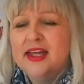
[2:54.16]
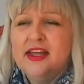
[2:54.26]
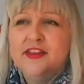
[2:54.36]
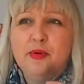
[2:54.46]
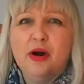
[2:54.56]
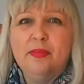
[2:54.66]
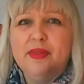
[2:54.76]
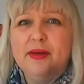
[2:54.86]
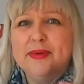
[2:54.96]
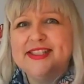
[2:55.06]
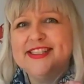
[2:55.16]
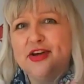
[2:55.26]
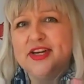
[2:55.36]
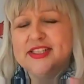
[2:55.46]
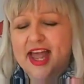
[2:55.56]
And the problem that business
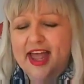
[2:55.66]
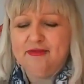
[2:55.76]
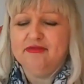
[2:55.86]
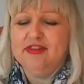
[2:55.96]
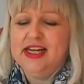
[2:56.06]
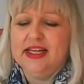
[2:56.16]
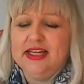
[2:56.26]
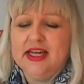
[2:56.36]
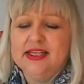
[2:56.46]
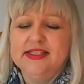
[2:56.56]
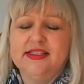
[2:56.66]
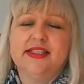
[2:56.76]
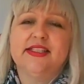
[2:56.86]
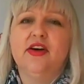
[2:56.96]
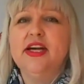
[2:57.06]
owners have really is
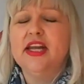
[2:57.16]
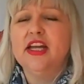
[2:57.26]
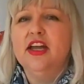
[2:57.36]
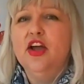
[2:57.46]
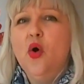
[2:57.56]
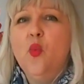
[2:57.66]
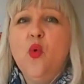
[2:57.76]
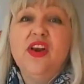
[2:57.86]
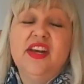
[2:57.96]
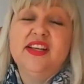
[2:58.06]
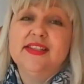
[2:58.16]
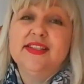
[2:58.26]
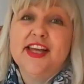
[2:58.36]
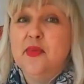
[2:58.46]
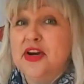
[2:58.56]
deciding what it is
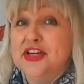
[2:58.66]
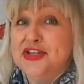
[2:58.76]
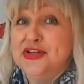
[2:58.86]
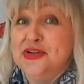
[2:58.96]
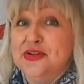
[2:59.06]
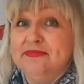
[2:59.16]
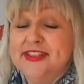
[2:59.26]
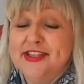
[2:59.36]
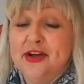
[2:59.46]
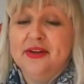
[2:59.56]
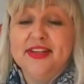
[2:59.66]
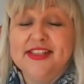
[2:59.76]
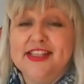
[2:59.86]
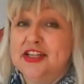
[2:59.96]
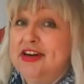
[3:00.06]
they want to do. So this
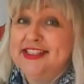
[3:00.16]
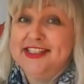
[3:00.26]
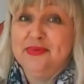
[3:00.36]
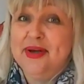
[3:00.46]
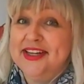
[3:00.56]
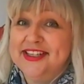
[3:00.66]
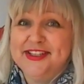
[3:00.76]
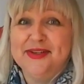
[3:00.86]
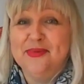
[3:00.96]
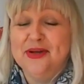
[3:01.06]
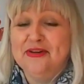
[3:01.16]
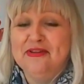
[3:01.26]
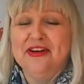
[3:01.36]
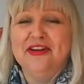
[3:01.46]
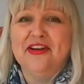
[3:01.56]
is a great segue into what
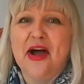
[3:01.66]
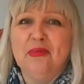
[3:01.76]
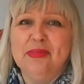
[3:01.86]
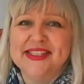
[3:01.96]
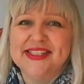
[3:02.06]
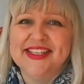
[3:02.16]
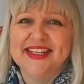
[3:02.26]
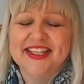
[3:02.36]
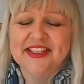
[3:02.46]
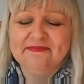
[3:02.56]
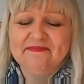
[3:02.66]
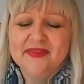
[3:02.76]
Laurel and I will be discussing.